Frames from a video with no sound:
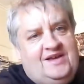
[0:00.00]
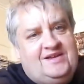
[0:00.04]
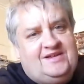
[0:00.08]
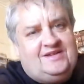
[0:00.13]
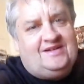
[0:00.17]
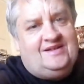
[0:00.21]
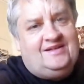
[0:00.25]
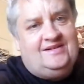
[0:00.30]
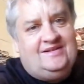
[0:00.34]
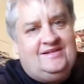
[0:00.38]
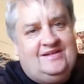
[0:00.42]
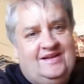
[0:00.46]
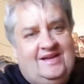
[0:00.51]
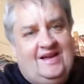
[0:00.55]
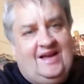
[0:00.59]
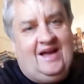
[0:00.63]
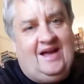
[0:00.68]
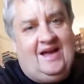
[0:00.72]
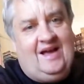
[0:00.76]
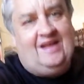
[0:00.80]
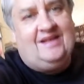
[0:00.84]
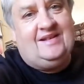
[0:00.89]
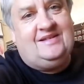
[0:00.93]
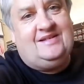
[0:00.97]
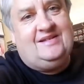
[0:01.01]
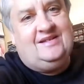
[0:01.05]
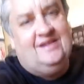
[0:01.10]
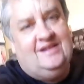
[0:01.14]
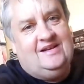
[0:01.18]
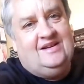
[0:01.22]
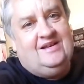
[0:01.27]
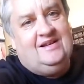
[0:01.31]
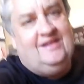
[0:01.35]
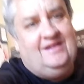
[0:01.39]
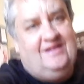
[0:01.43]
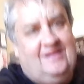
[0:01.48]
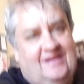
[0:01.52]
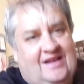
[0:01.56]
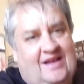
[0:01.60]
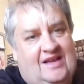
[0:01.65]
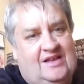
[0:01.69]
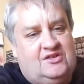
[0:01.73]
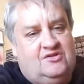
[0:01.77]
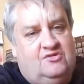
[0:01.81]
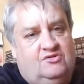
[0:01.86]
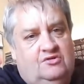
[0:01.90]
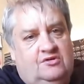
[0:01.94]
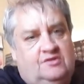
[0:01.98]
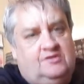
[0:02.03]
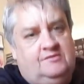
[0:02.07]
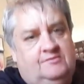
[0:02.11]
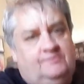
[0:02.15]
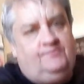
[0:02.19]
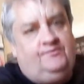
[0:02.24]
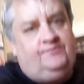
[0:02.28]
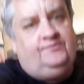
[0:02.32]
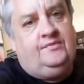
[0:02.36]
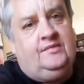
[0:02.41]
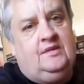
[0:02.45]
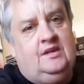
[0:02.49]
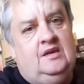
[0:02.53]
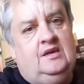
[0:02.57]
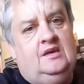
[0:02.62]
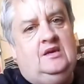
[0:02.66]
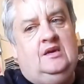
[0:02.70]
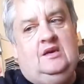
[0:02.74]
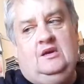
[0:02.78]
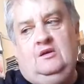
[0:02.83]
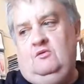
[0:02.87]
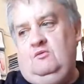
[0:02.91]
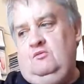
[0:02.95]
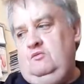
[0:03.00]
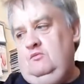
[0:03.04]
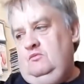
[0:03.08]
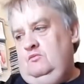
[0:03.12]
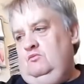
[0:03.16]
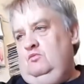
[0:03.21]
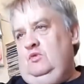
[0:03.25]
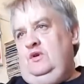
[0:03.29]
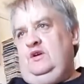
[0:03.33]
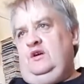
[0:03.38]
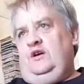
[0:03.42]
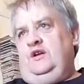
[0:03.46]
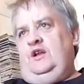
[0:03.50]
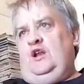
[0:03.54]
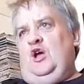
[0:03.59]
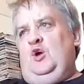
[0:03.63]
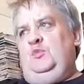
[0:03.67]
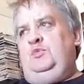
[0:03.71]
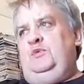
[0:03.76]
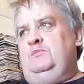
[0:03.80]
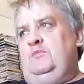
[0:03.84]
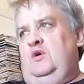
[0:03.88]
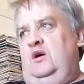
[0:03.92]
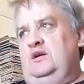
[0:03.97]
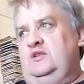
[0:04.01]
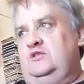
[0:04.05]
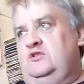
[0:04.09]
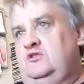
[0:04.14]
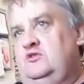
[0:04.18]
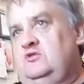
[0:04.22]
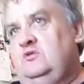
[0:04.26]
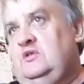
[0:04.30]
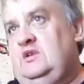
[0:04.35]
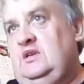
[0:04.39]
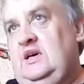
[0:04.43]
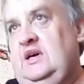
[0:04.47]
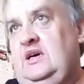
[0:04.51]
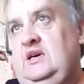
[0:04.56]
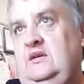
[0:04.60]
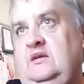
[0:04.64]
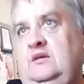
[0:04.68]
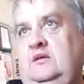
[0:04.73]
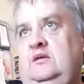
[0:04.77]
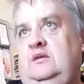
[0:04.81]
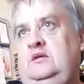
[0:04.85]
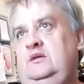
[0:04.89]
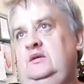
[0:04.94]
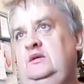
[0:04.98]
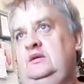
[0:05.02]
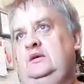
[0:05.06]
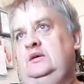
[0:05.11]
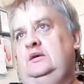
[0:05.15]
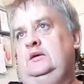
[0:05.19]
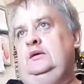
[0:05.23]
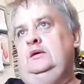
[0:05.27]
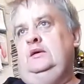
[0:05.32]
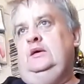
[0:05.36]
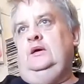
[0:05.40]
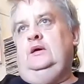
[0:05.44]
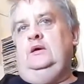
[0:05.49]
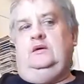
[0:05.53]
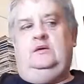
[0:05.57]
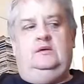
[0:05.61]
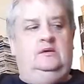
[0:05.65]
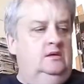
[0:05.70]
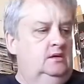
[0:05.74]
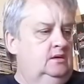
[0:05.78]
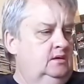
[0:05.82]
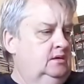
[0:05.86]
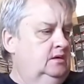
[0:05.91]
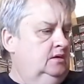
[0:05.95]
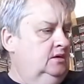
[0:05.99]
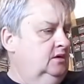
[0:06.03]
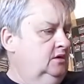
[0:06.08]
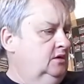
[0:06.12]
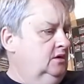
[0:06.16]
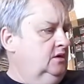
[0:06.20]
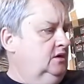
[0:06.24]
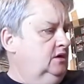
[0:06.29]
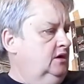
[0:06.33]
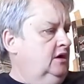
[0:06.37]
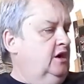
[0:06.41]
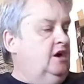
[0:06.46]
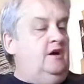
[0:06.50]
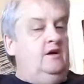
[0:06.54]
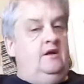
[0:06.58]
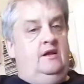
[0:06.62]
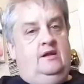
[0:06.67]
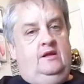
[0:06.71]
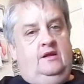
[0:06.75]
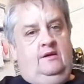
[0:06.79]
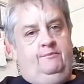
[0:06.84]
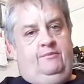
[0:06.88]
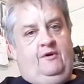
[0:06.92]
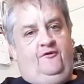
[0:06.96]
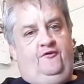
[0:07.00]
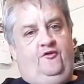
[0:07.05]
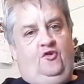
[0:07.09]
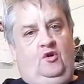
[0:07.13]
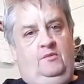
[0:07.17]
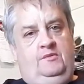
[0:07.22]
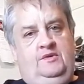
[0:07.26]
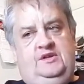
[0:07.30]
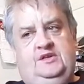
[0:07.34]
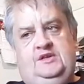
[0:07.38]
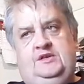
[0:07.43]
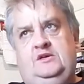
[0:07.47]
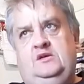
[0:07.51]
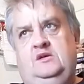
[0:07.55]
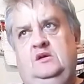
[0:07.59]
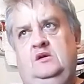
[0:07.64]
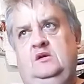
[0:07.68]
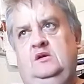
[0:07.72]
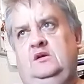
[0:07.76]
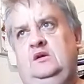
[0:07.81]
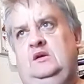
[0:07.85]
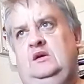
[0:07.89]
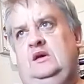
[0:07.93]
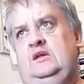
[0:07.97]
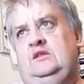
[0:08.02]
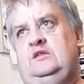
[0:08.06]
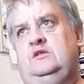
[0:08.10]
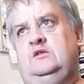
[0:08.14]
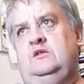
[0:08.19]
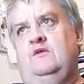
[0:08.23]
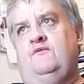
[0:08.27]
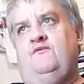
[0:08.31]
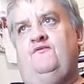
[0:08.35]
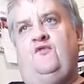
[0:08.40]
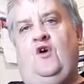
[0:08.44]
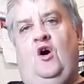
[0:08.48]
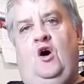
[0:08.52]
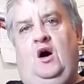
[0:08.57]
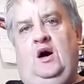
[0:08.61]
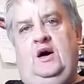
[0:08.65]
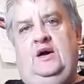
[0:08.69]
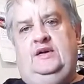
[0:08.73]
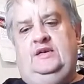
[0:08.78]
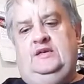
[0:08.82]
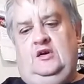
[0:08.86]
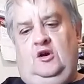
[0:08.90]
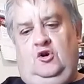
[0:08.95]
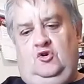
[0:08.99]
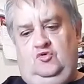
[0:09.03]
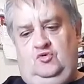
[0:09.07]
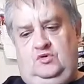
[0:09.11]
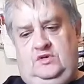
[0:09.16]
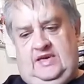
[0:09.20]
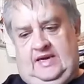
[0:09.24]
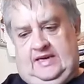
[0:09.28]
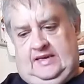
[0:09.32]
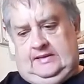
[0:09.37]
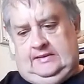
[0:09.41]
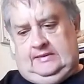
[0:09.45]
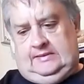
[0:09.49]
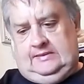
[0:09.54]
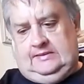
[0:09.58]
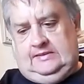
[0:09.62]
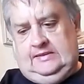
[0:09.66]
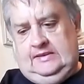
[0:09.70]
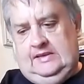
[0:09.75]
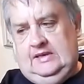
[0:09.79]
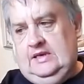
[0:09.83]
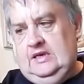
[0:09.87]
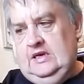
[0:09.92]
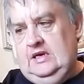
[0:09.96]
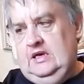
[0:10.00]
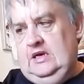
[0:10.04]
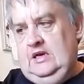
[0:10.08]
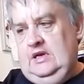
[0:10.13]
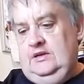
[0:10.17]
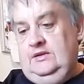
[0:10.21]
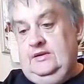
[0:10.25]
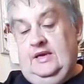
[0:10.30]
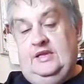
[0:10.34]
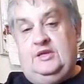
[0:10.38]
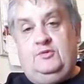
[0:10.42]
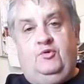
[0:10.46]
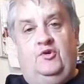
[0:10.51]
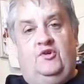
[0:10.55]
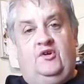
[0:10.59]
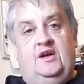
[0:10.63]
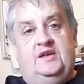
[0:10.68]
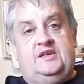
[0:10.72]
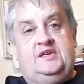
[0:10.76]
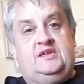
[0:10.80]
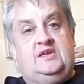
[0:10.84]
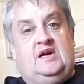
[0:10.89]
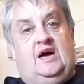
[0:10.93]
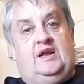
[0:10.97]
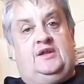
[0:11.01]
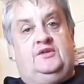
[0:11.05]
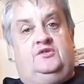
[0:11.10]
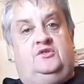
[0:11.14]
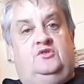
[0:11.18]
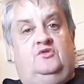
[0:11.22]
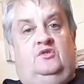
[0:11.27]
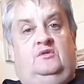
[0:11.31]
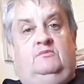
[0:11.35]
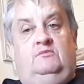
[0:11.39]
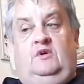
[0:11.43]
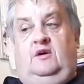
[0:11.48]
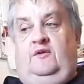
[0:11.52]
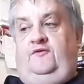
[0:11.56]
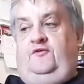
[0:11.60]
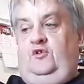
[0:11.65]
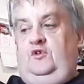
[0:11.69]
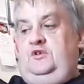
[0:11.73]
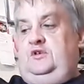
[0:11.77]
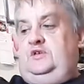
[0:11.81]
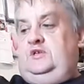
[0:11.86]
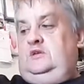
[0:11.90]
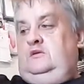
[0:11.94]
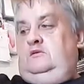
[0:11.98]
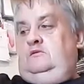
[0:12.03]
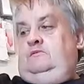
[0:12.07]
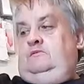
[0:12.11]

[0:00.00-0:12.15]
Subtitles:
you? That's good. We've got an open mic to do today. Yeah. A performance at the Vine Hotel. And that's where I started doing my first